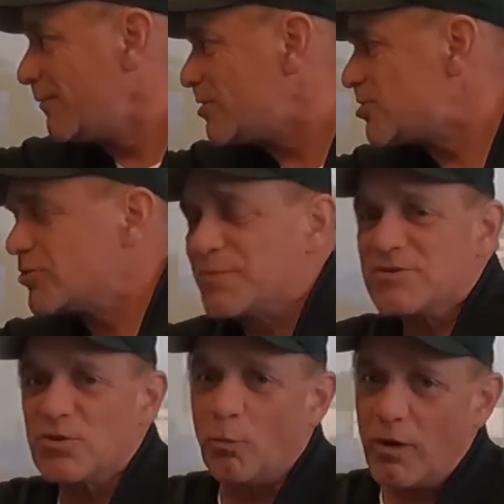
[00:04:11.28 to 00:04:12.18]
This year's
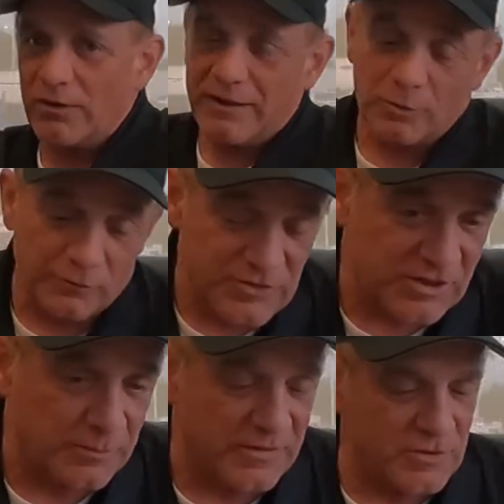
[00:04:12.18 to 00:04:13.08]
been so weird. I don't know if it's
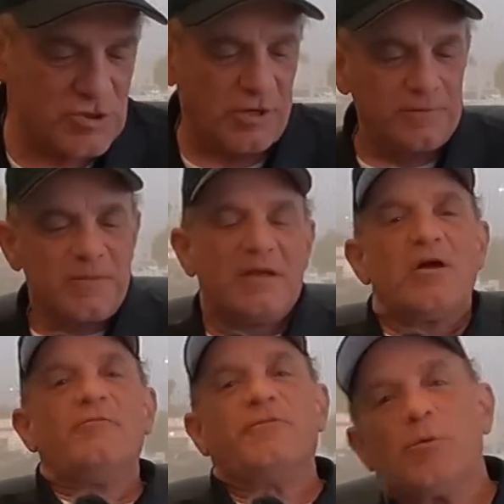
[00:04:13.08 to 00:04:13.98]
going to be this year.
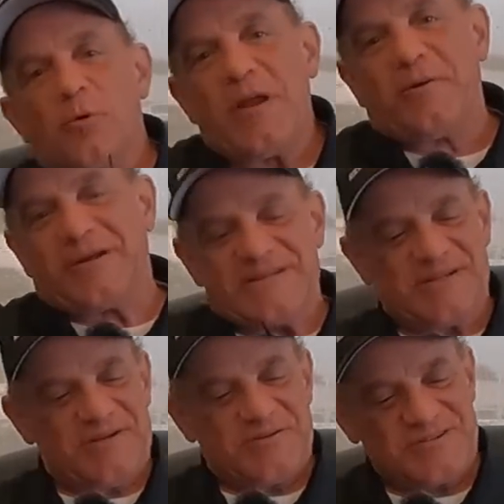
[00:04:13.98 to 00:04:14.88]
Viewer mail
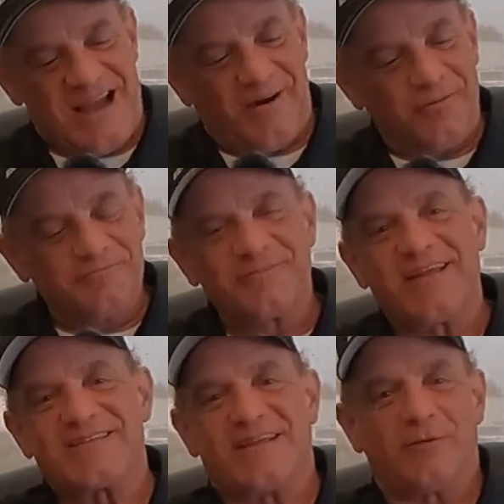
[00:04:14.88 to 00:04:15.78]
continues now.
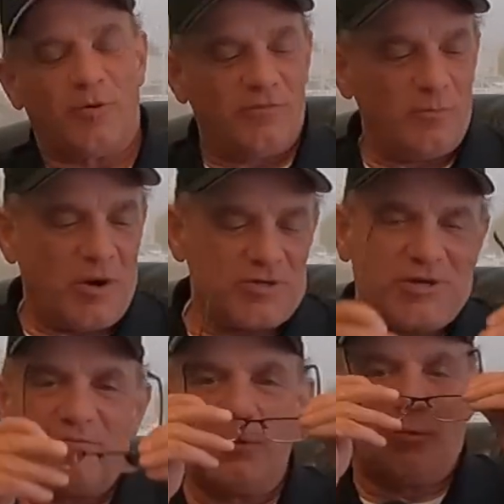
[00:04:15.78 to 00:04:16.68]
Thanks again, Ralph and
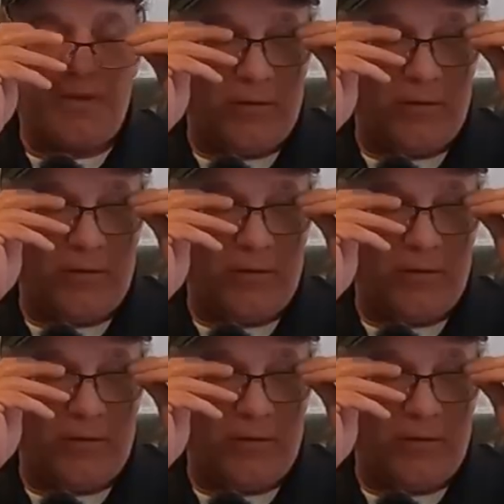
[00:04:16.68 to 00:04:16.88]
Marsha. Viewer